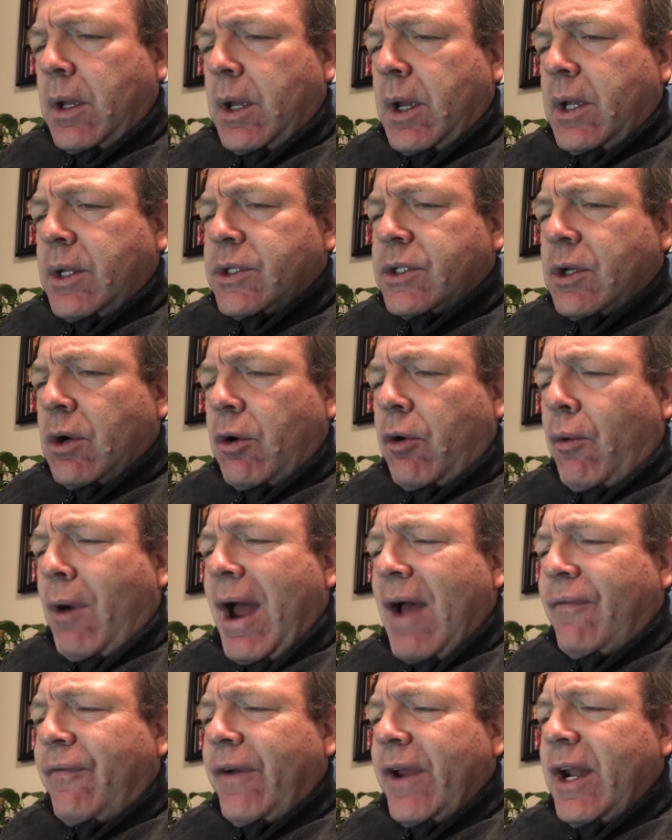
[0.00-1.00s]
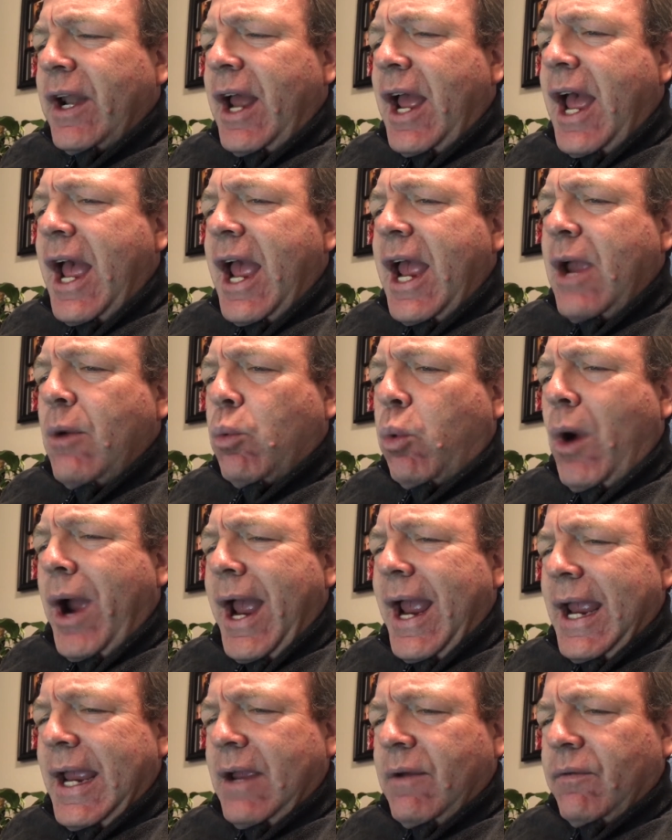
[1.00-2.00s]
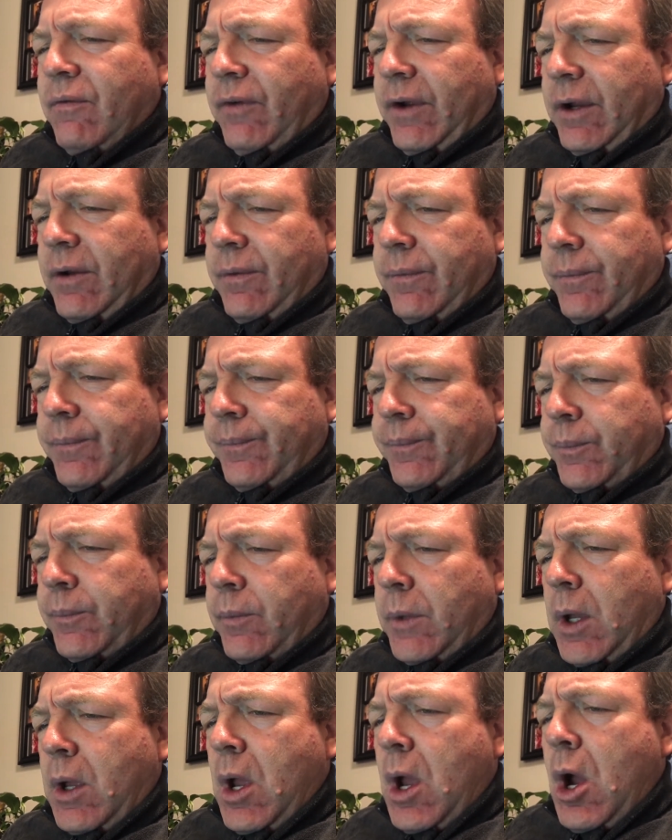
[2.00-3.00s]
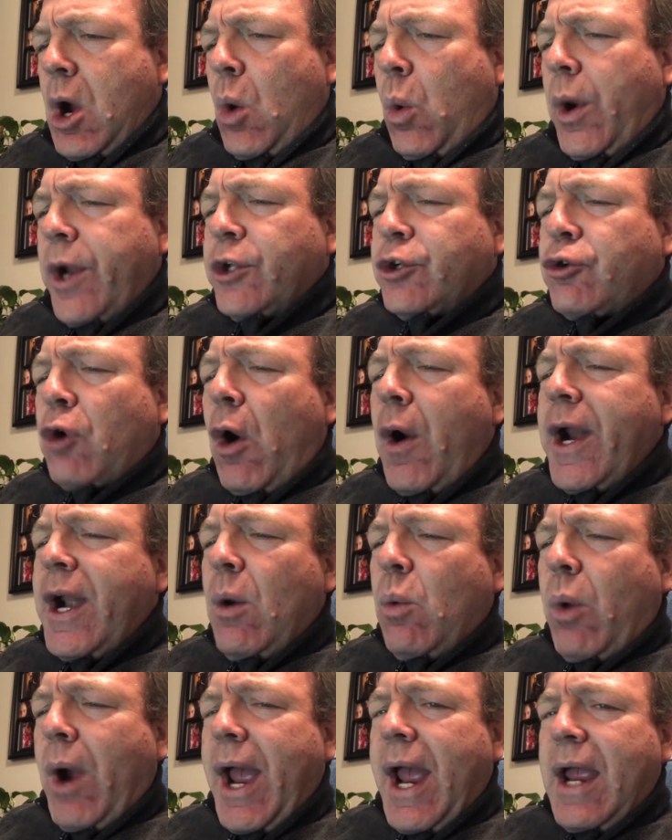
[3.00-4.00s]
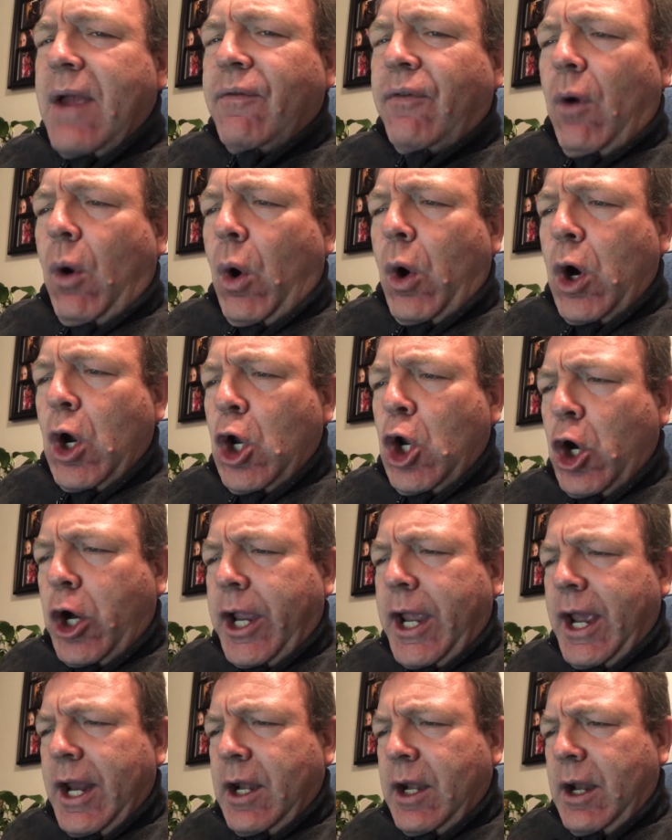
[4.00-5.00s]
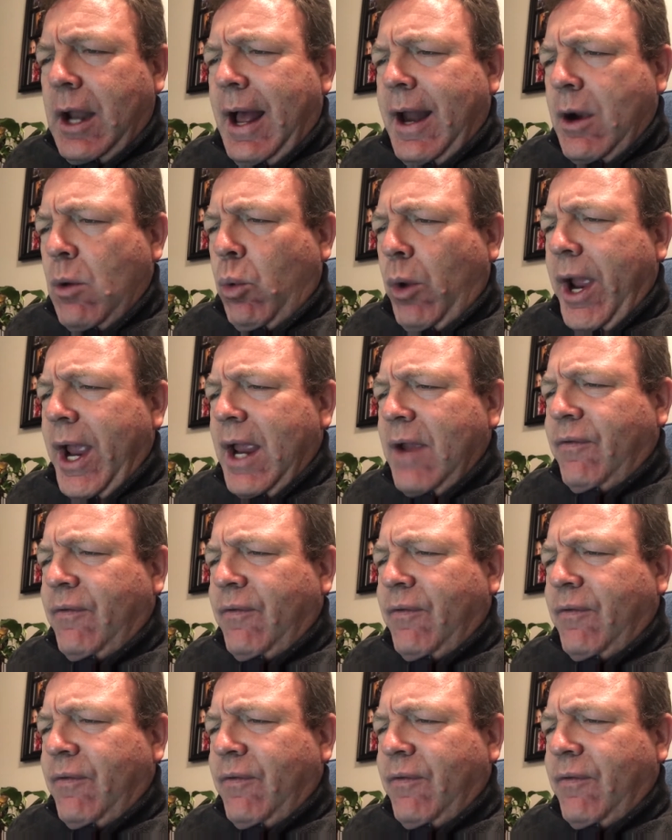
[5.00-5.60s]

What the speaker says: So graphing a wave. When drawing a wave or looking at a wave